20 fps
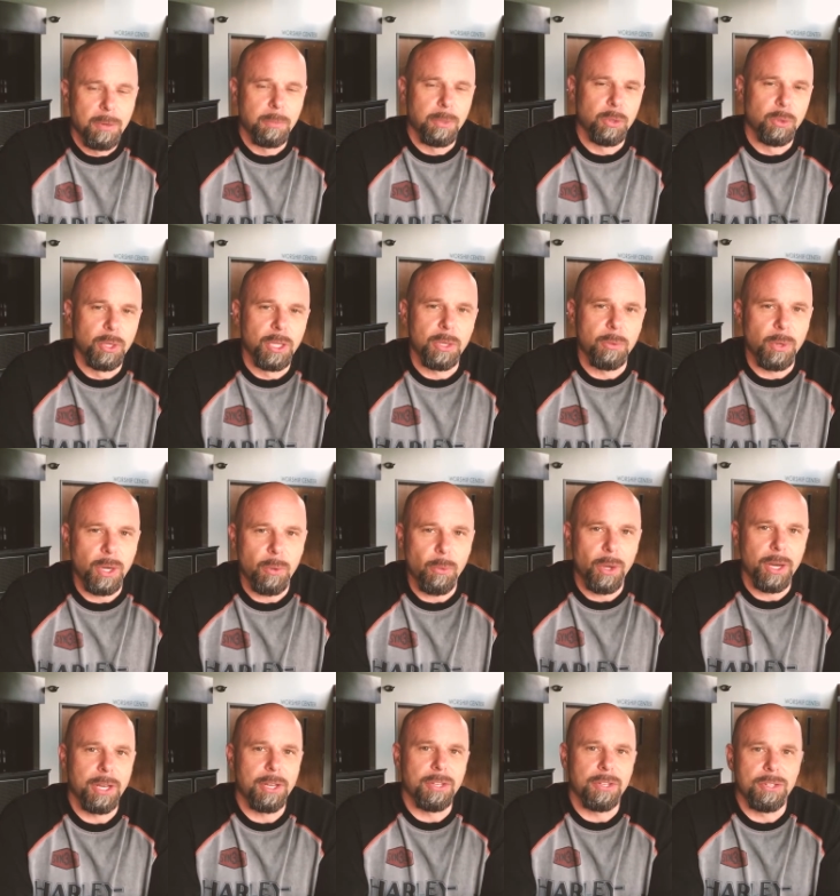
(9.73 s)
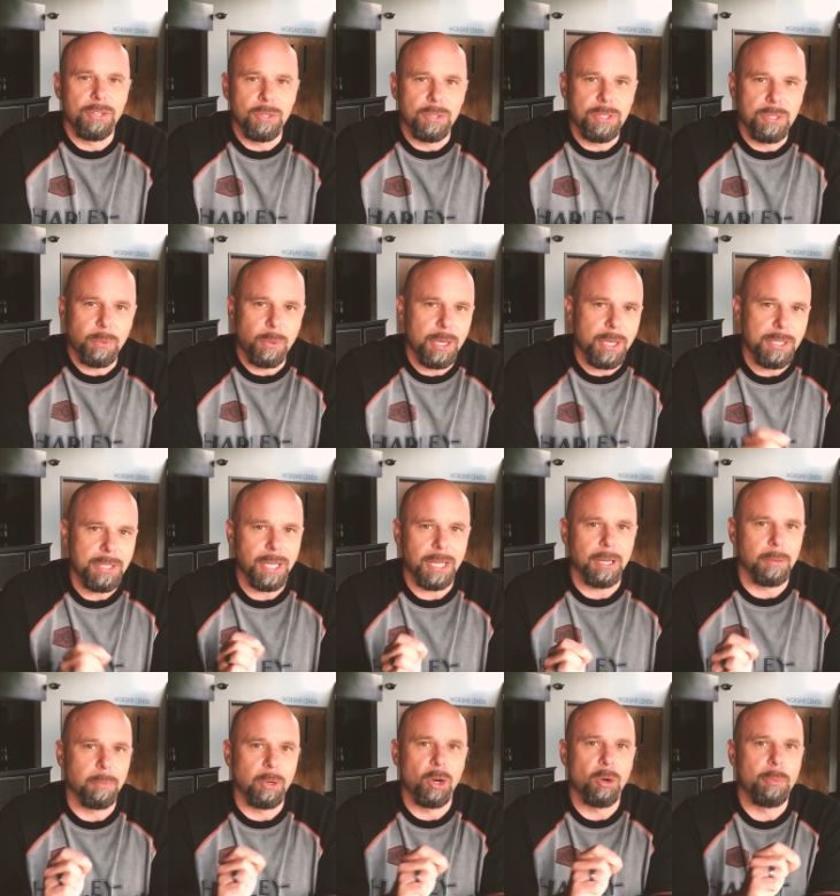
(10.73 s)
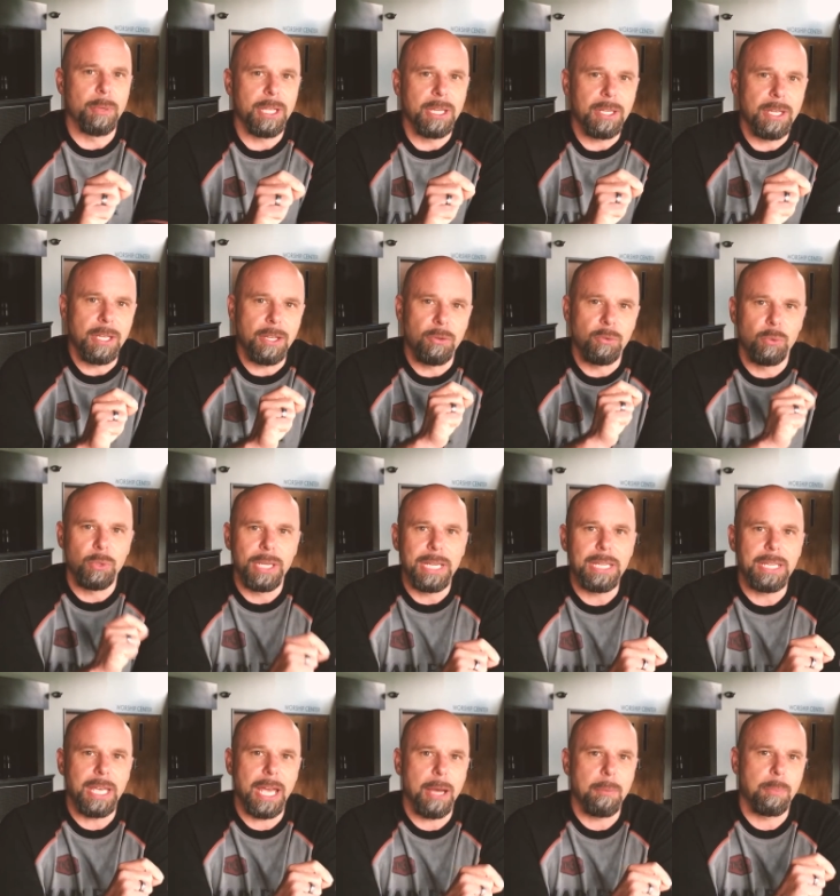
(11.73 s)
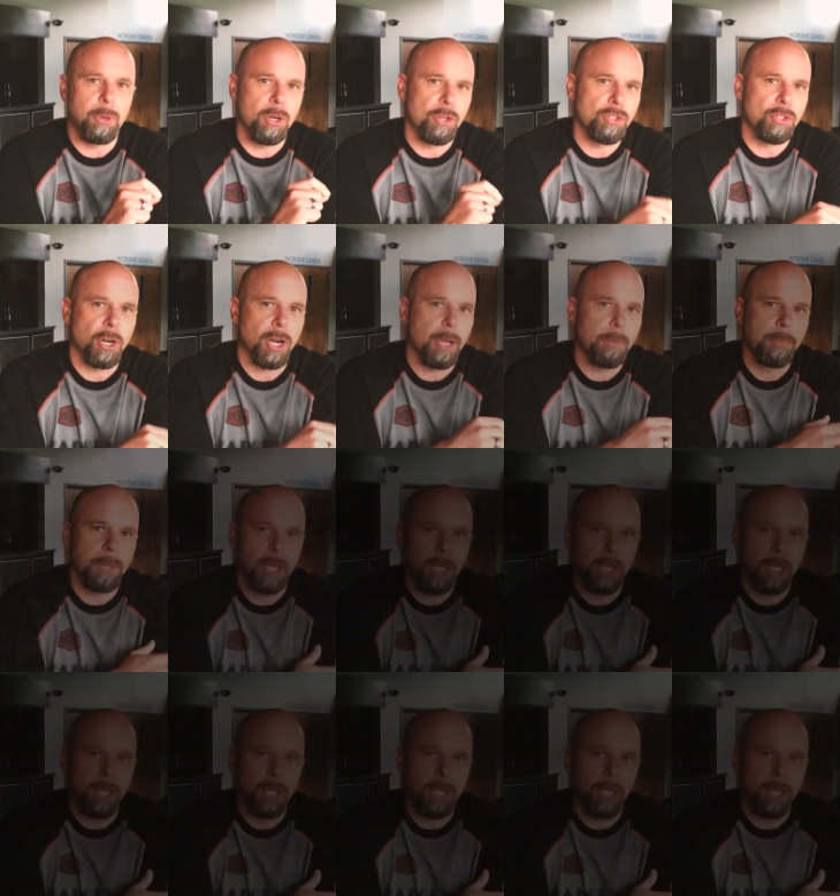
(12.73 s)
But really, what I wanted to do is I wanted to take a moment and recap our tribe